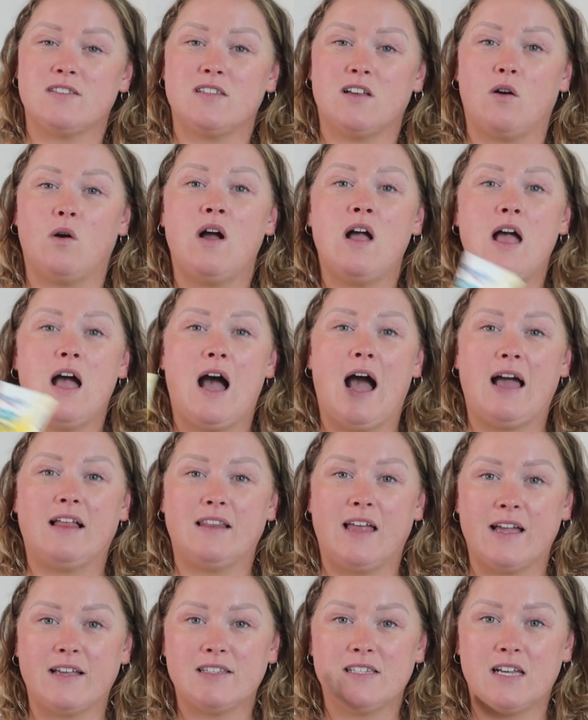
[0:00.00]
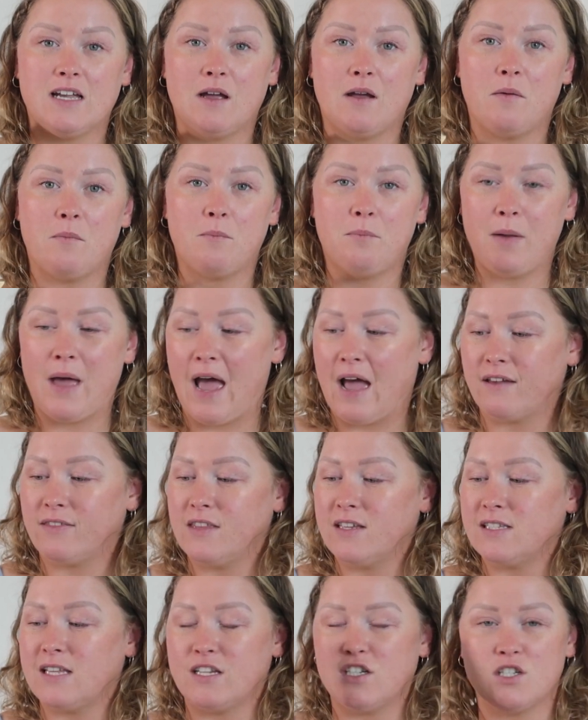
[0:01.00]
So I like to pack
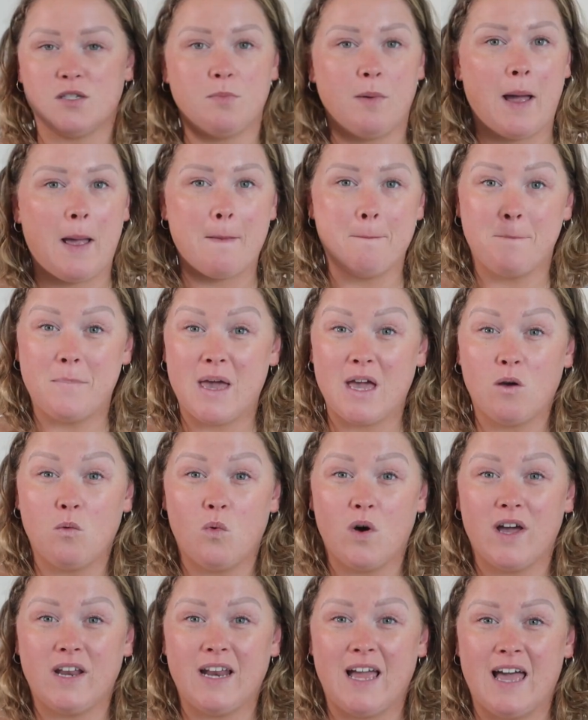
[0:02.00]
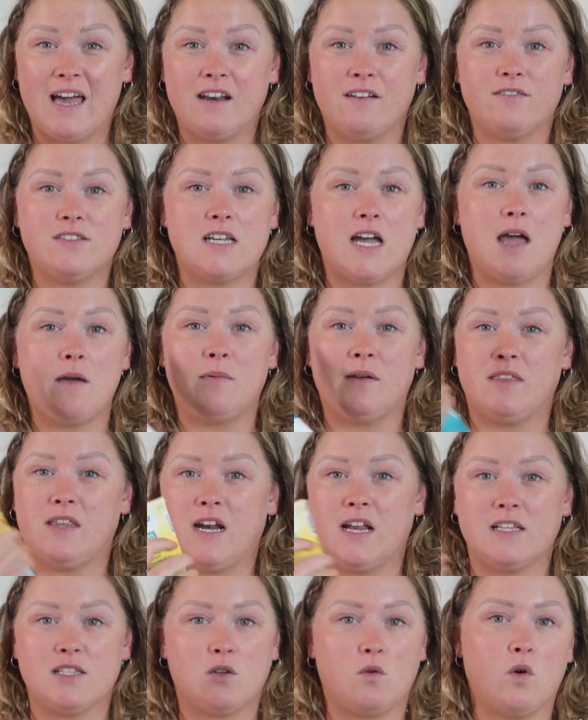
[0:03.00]
this. I just buy a big one ahead of time and then
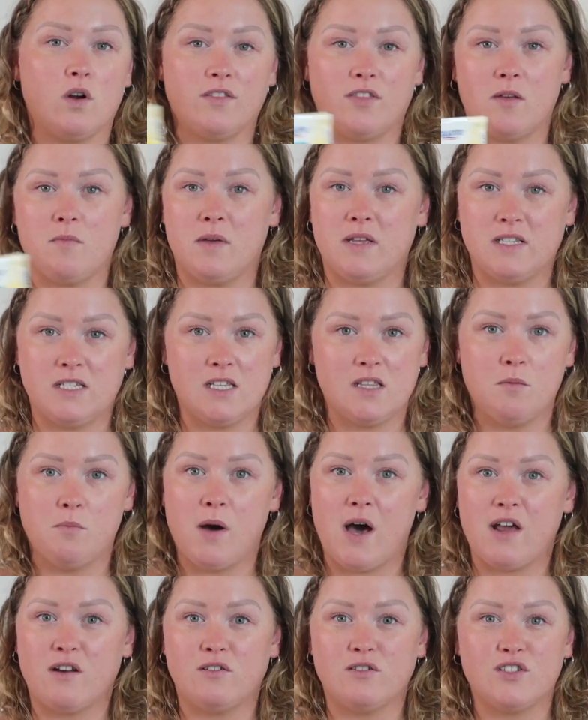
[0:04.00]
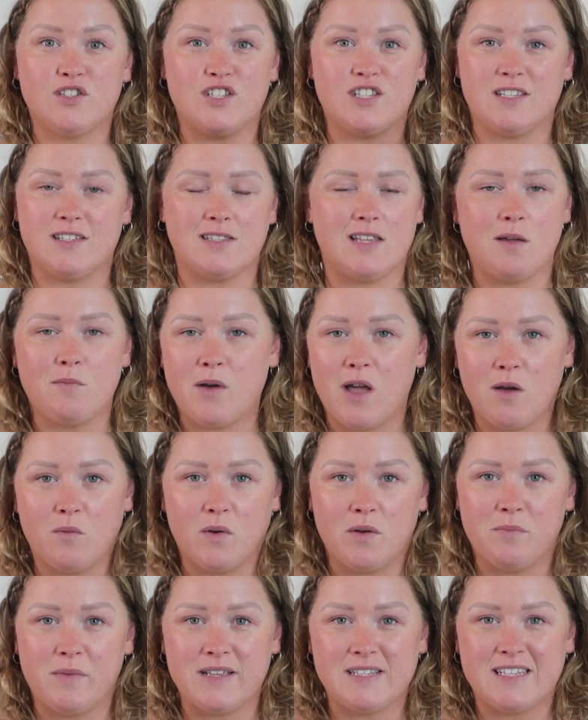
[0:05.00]
I squirt them into the bottles the same way I
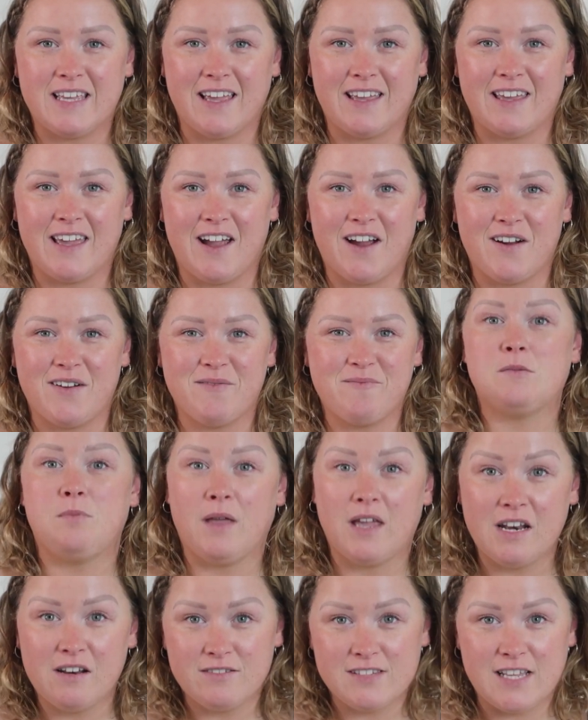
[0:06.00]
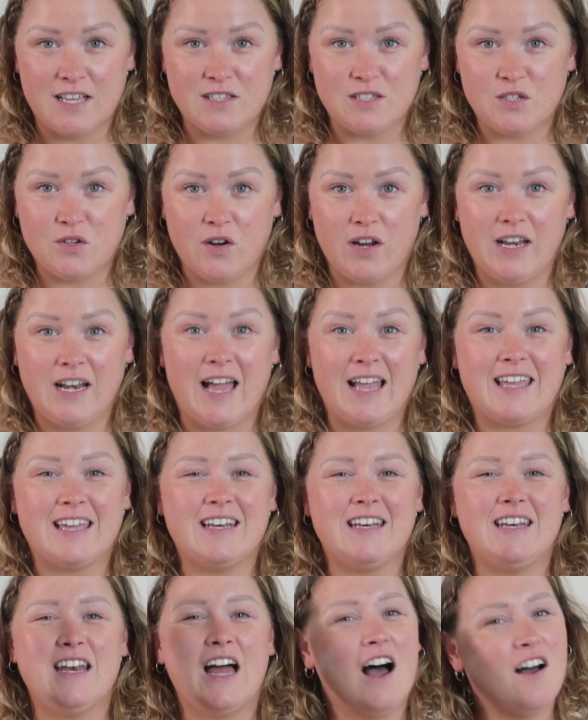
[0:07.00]
would my skincare. Speaking of sunscreen, I
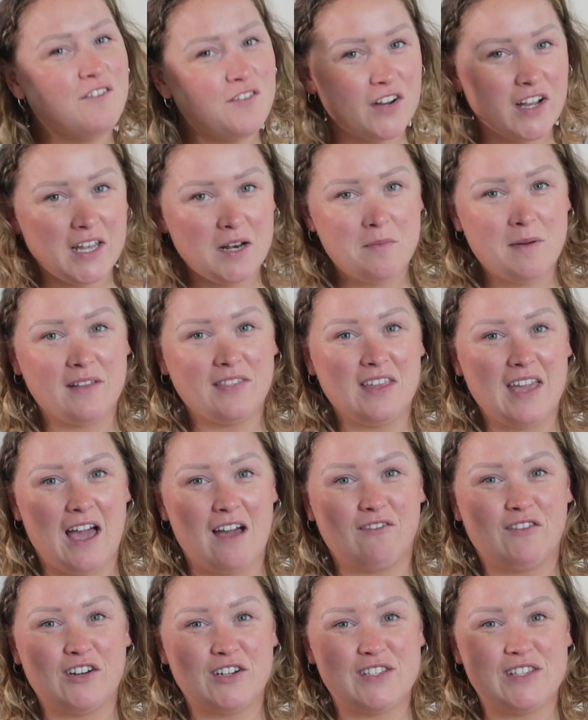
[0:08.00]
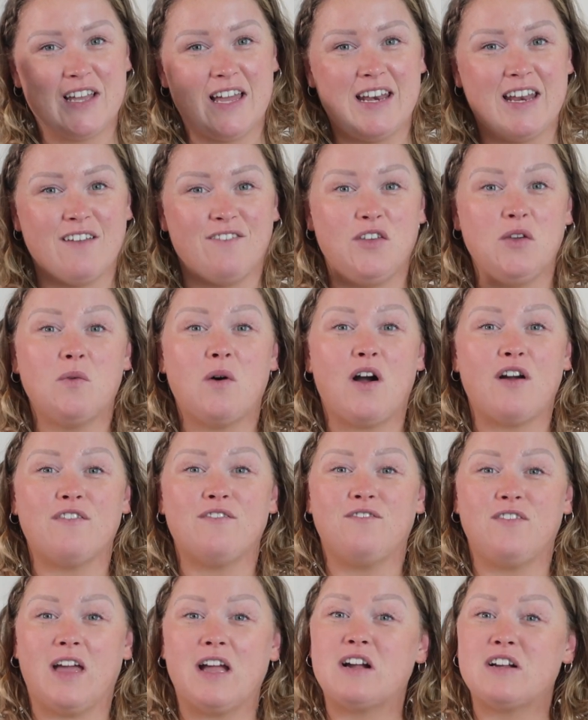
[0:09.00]
cannot forget about the AFTERSUN. If you are
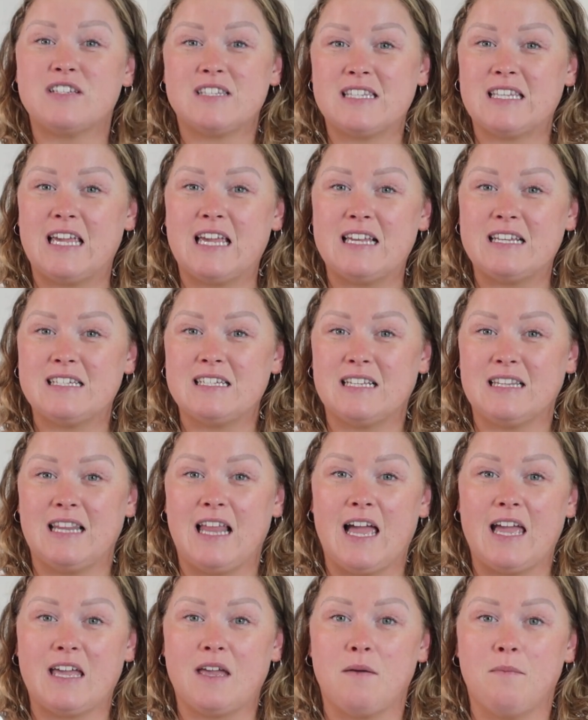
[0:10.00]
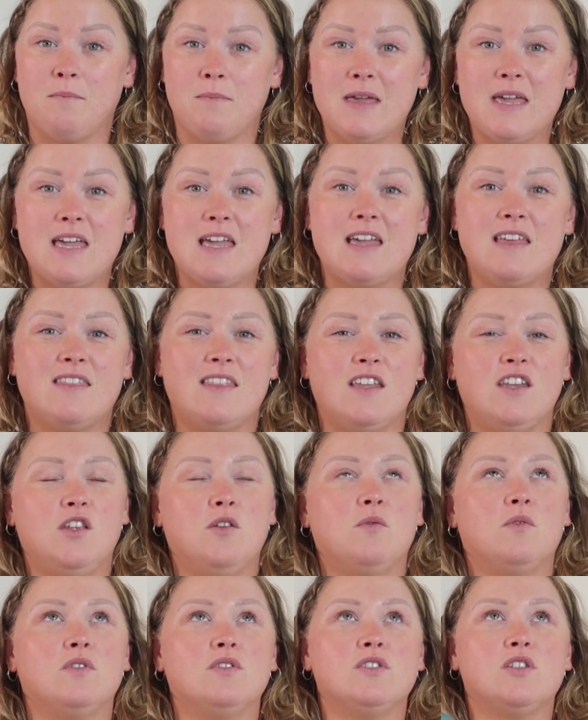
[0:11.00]
fair skinned like me, then you
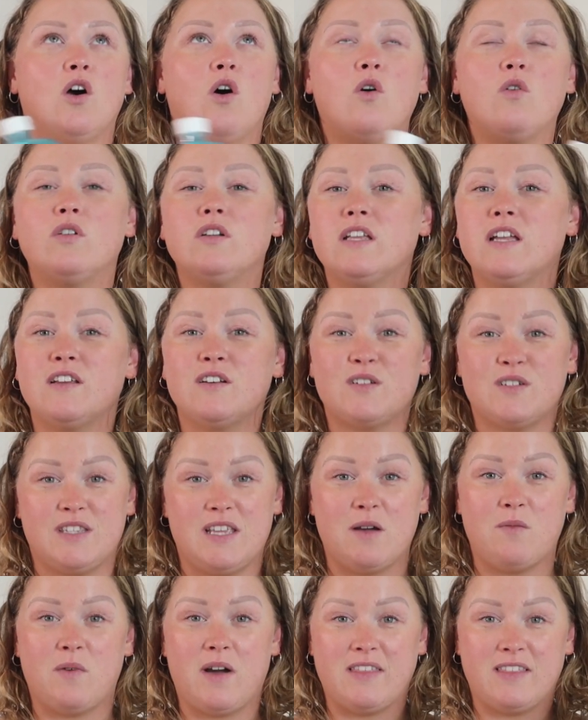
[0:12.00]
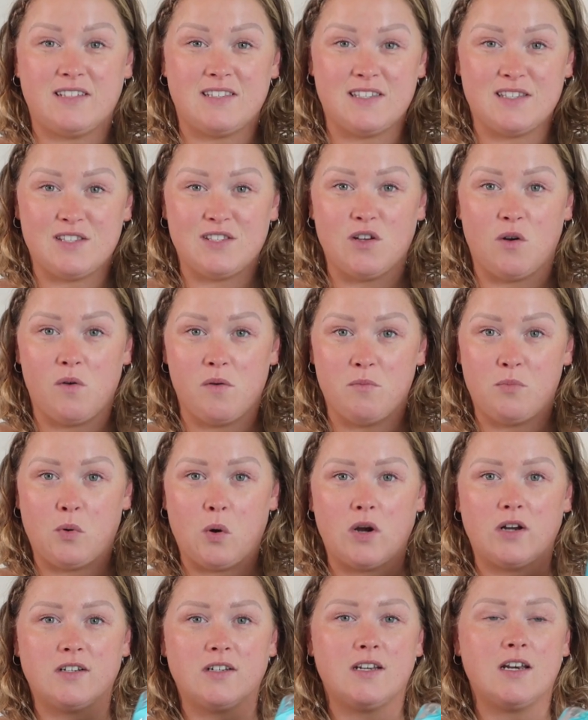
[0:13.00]
will totally understand why this is so
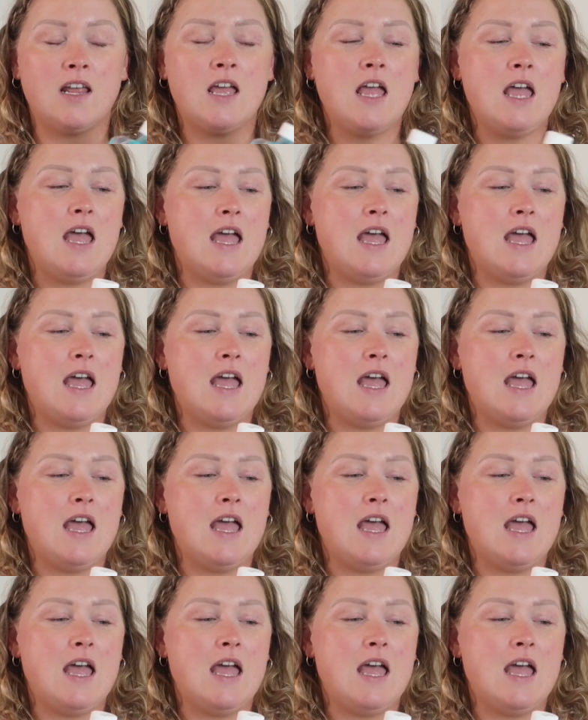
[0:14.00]
important.